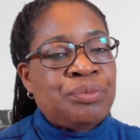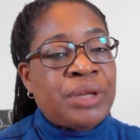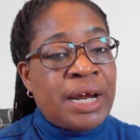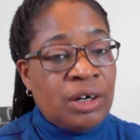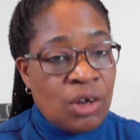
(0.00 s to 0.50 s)

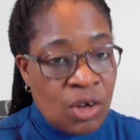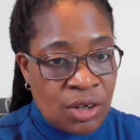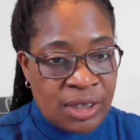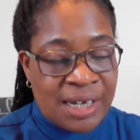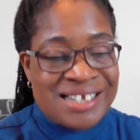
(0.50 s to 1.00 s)
that
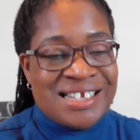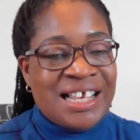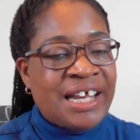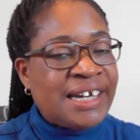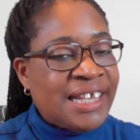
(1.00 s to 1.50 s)
others
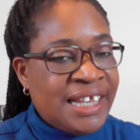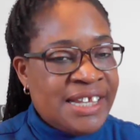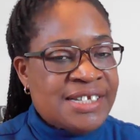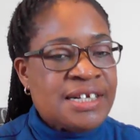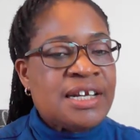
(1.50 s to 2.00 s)
can
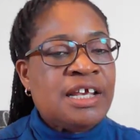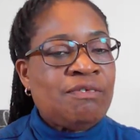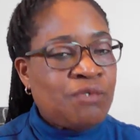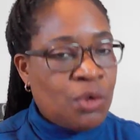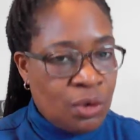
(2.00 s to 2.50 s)
easily
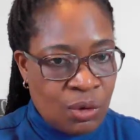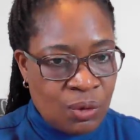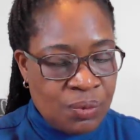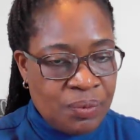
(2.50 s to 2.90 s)
follow.